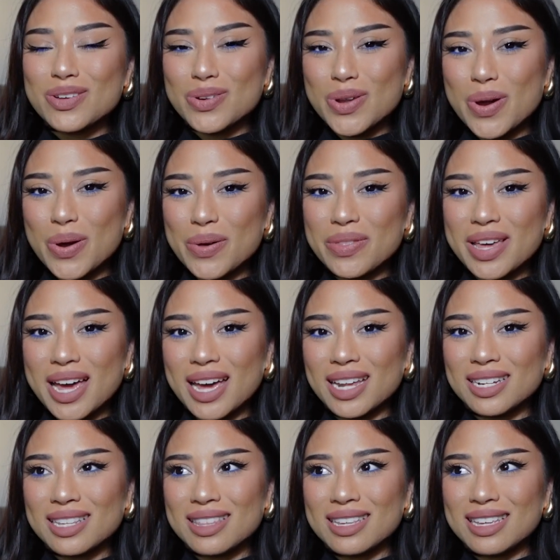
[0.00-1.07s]
you know
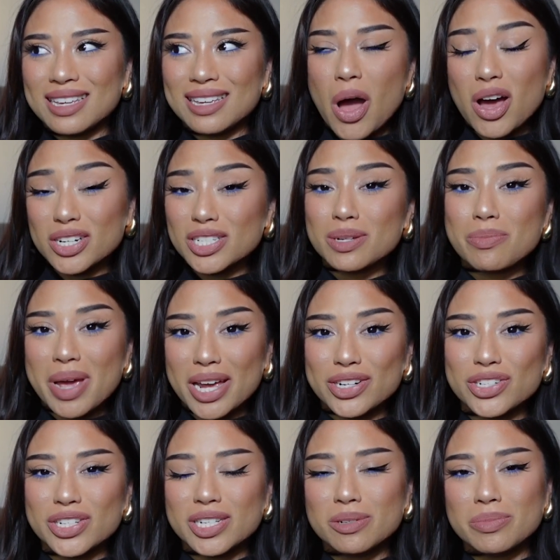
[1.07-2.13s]
that the Haunted
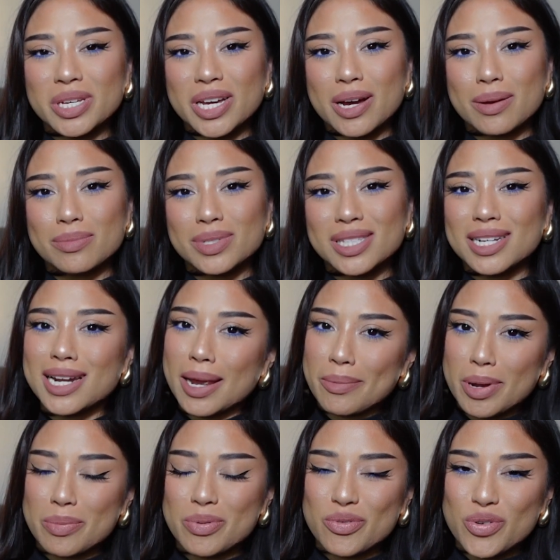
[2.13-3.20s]
Mansion becomes the
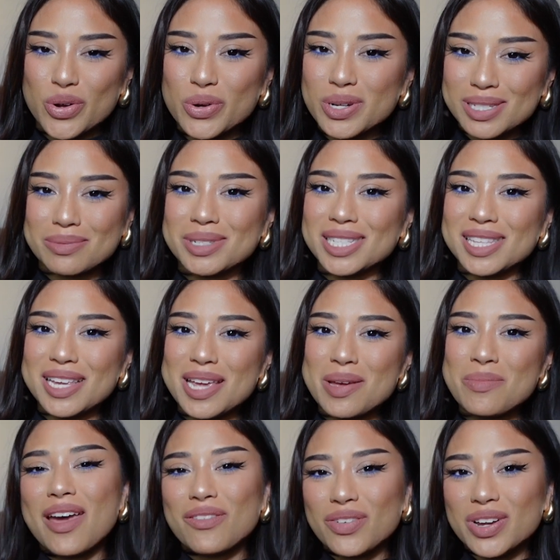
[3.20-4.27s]
Nightmare Before Christmas
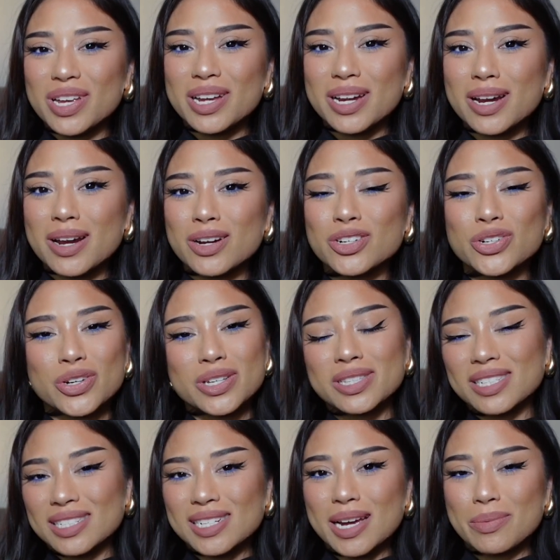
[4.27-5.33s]
theme every year during
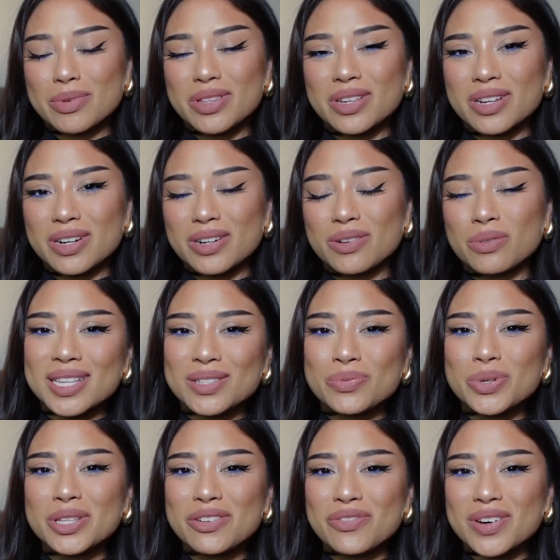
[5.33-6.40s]
this time of the year. It's
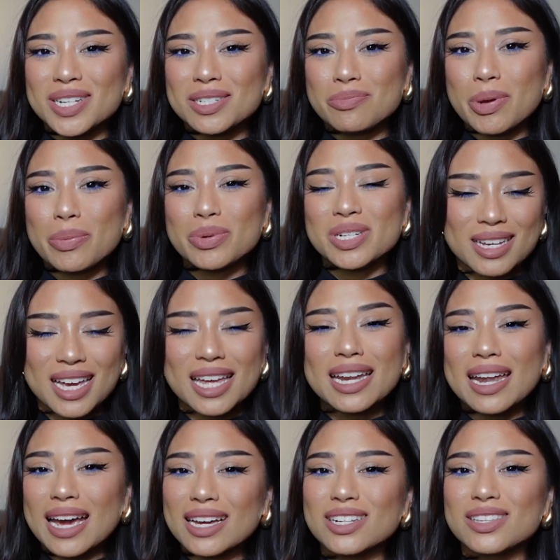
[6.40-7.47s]
really fun to be able to
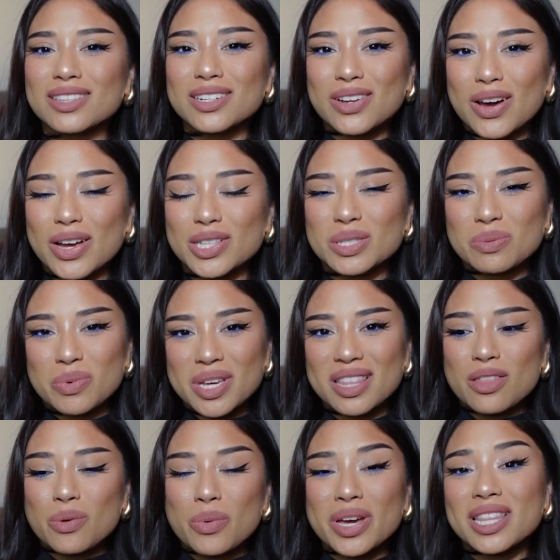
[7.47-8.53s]
connect the dots
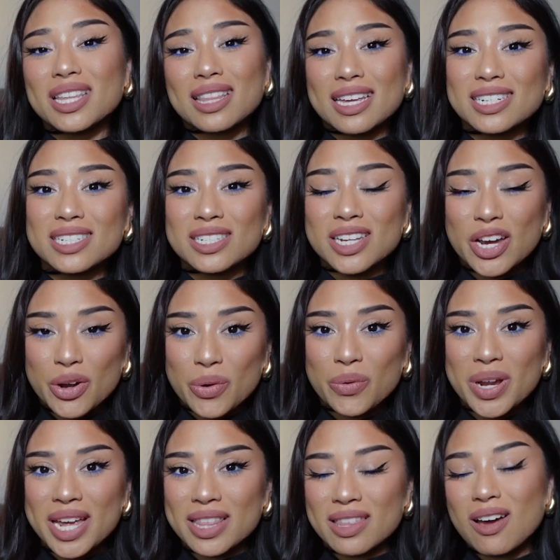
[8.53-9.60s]
with the way that they
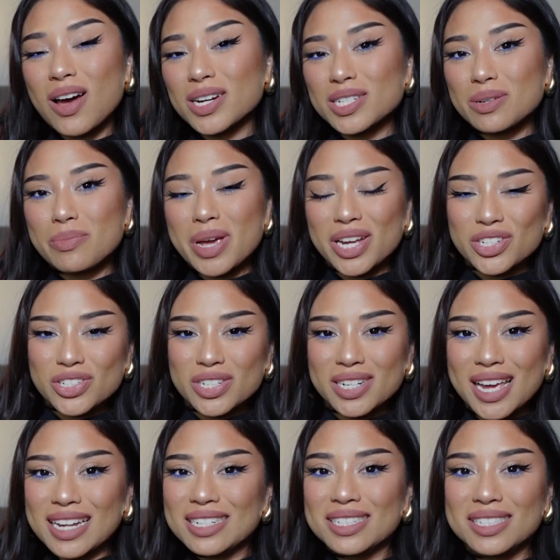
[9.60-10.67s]
decorate the Haunted Mansion
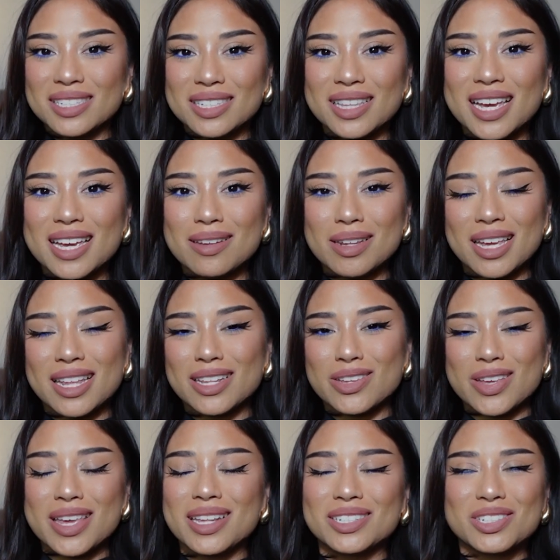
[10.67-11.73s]
at Disneyland, and
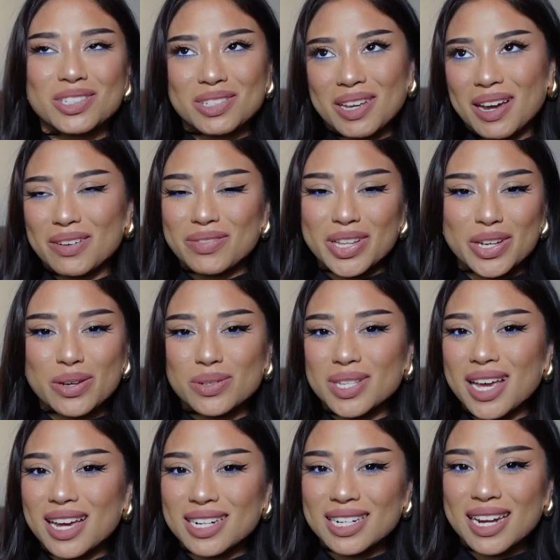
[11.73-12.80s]
it just kind of like goes
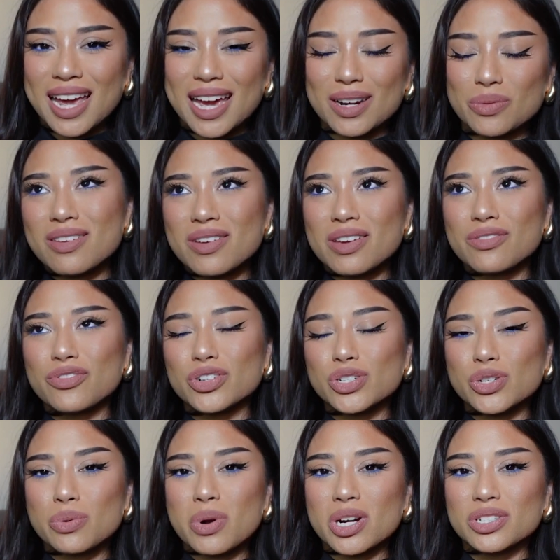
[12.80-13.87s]
hand in hand. You can for
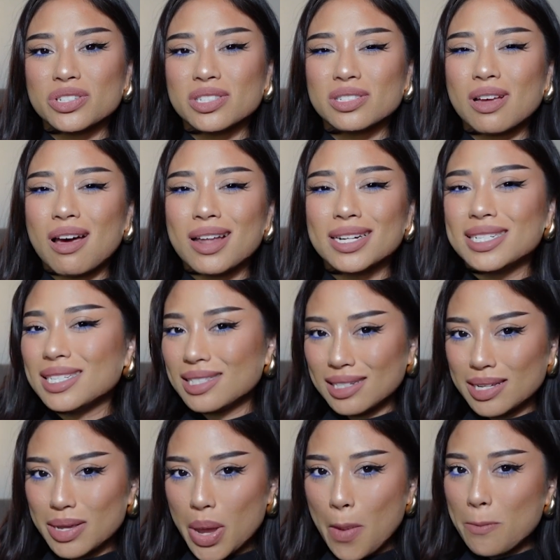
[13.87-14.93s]
sure watch this on
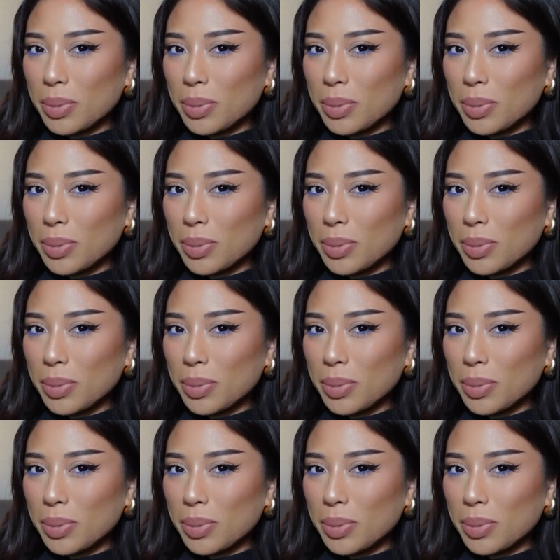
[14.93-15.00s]
Disney